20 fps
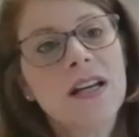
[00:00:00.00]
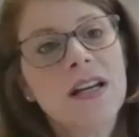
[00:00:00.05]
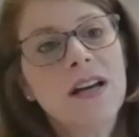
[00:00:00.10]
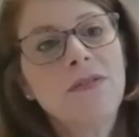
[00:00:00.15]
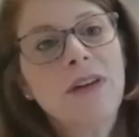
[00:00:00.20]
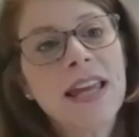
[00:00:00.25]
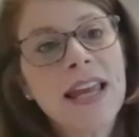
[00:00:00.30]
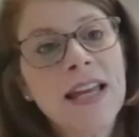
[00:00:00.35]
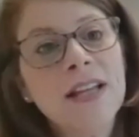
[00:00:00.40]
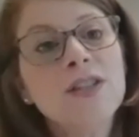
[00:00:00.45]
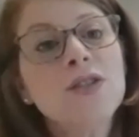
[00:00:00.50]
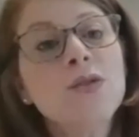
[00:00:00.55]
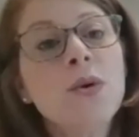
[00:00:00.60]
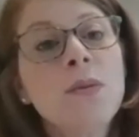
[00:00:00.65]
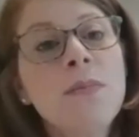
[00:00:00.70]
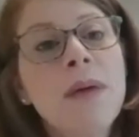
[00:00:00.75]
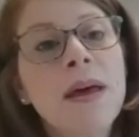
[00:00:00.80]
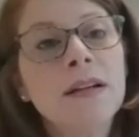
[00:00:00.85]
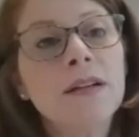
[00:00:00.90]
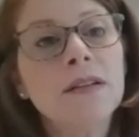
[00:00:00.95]
I can't do a
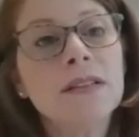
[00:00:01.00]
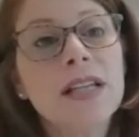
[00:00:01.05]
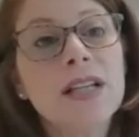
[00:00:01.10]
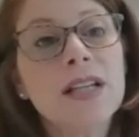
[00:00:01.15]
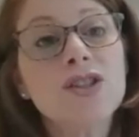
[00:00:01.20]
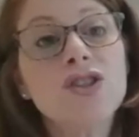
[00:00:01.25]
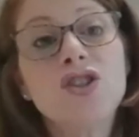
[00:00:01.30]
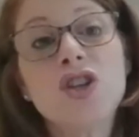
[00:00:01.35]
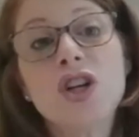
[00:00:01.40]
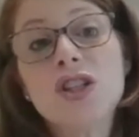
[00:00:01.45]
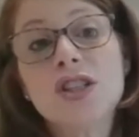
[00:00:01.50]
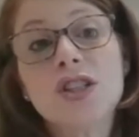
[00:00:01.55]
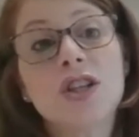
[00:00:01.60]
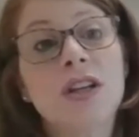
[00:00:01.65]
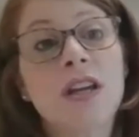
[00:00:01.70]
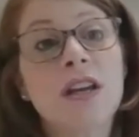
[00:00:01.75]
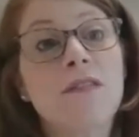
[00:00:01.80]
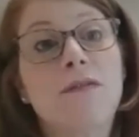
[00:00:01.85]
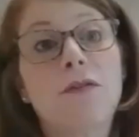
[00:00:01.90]
medical test just looking